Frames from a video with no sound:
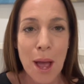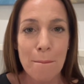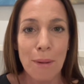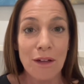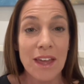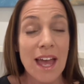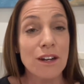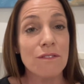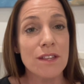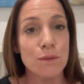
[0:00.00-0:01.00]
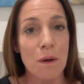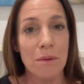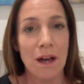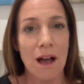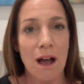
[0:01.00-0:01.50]
By the end of this
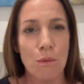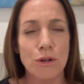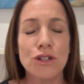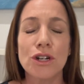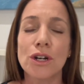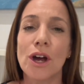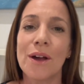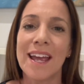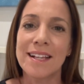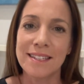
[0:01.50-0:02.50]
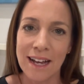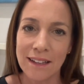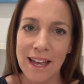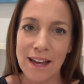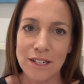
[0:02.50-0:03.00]
webinar, I want you to know
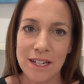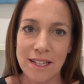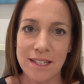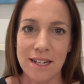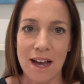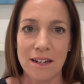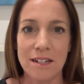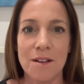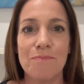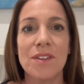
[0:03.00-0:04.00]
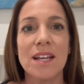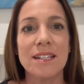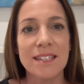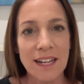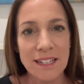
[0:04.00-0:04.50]
exactly how to get started, the
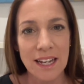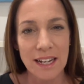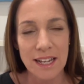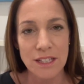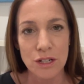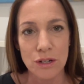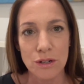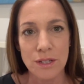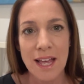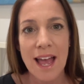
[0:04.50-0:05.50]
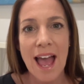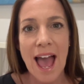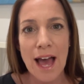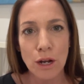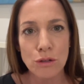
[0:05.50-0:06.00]
exact techniques to use,
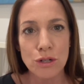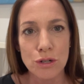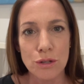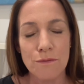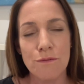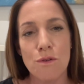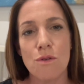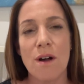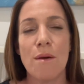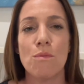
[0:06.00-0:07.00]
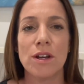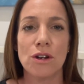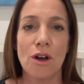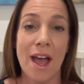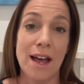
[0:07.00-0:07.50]
how long to do them for, and when you
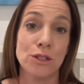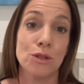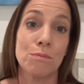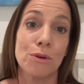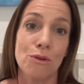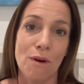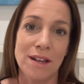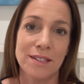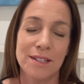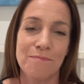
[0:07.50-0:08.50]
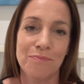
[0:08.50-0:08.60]
know how to progress.